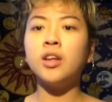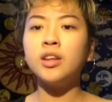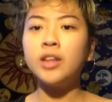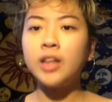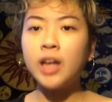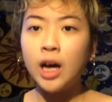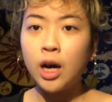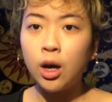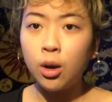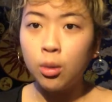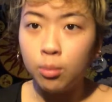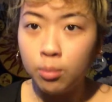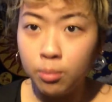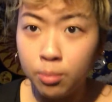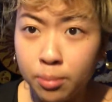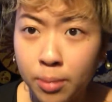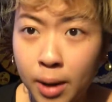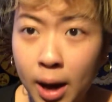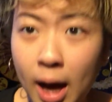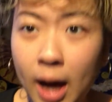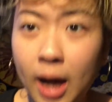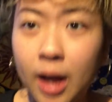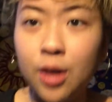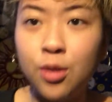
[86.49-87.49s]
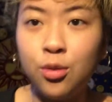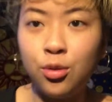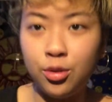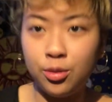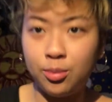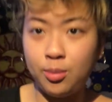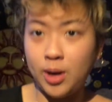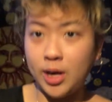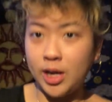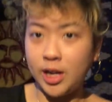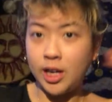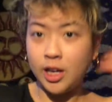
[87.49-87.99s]
Now I'm back with
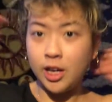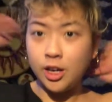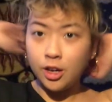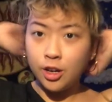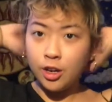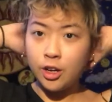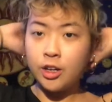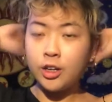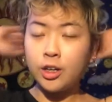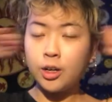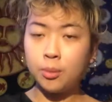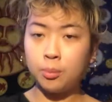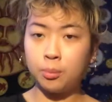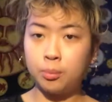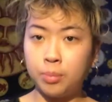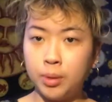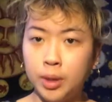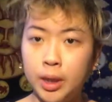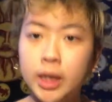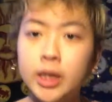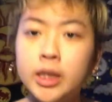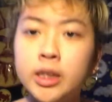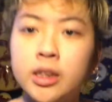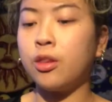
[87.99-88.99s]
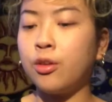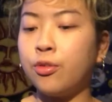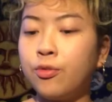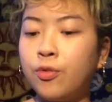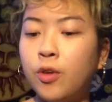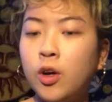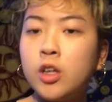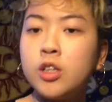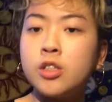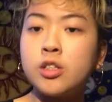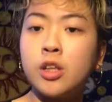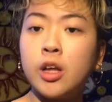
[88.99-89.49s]
my hair in a bun. The
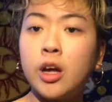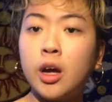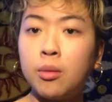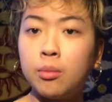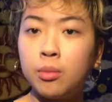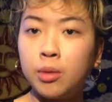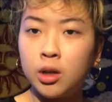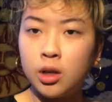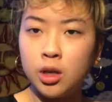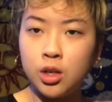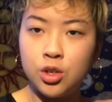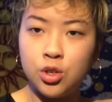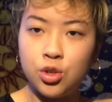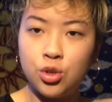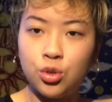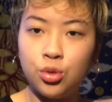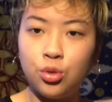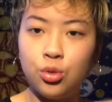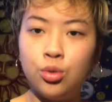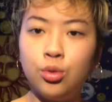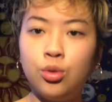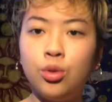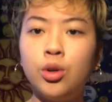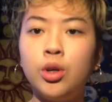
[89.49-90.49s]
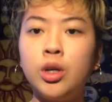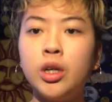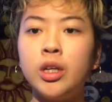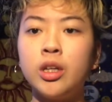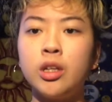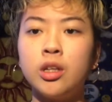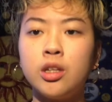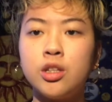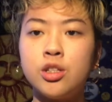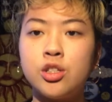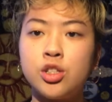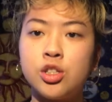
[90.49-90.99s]
first thing I'm gonna do
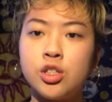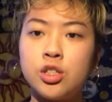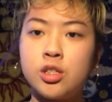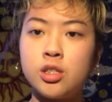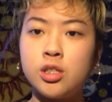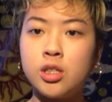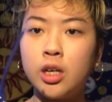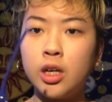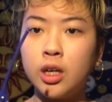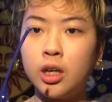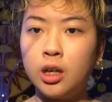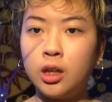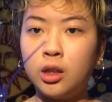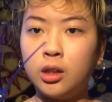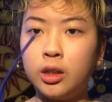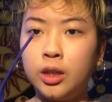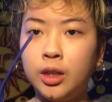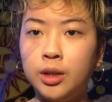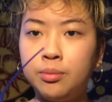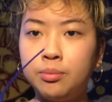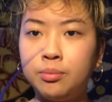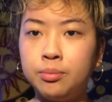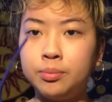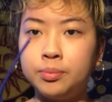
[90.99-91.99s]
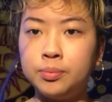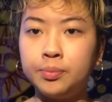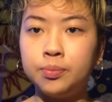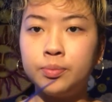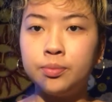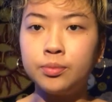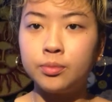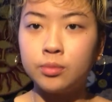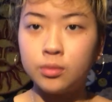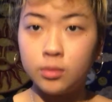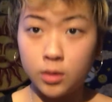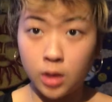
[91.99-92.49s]
is just take a clip
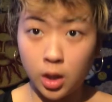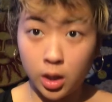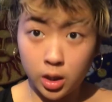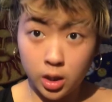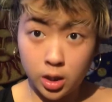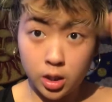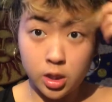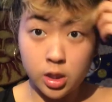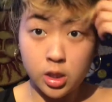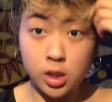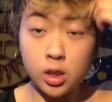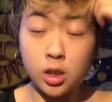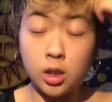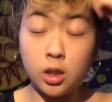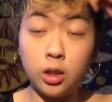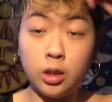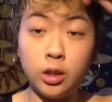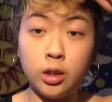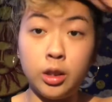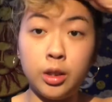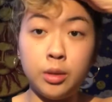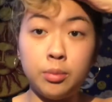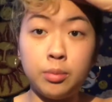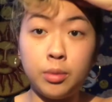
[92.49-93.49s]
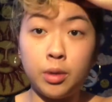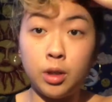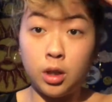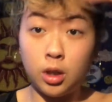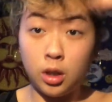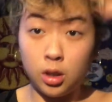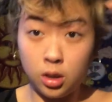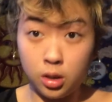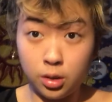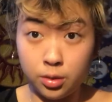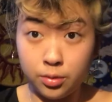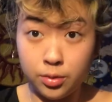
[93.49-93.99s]
and just clip
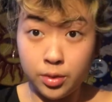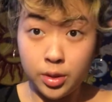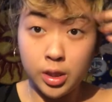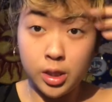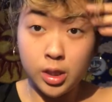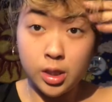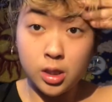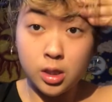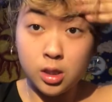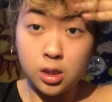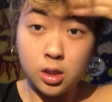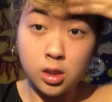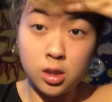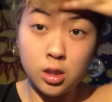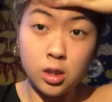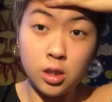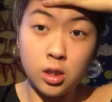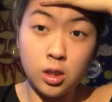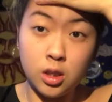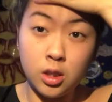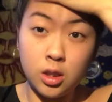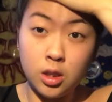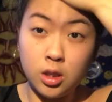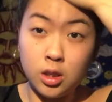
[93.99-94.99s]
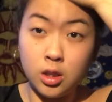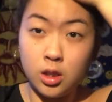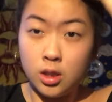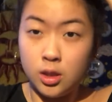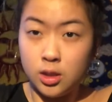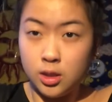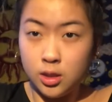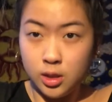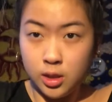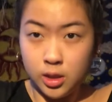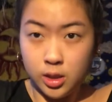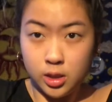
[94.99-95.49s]
all of this
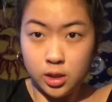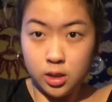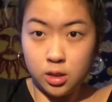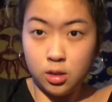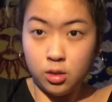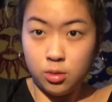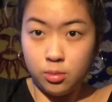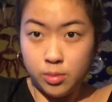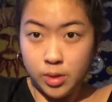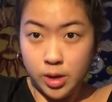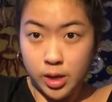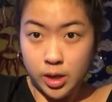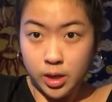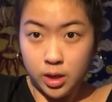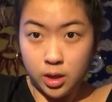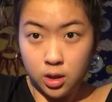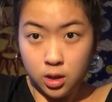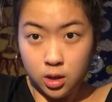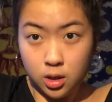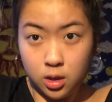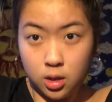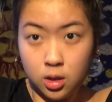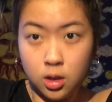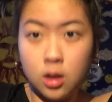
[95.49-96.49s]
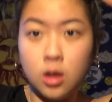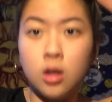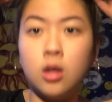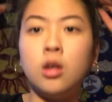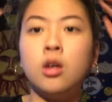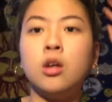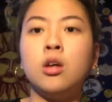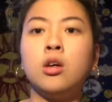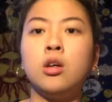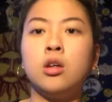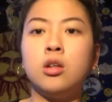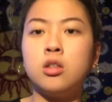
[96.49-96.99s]
nice little bang
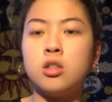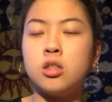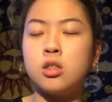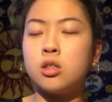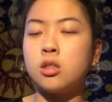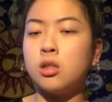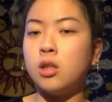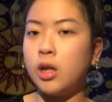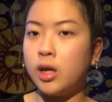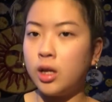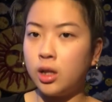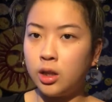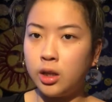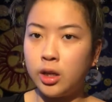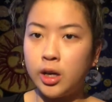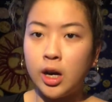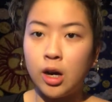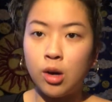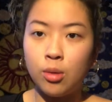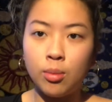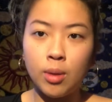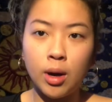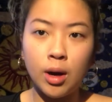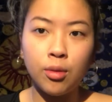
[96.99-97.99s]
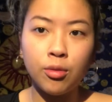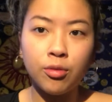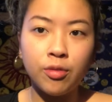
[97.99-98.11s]
slightly out my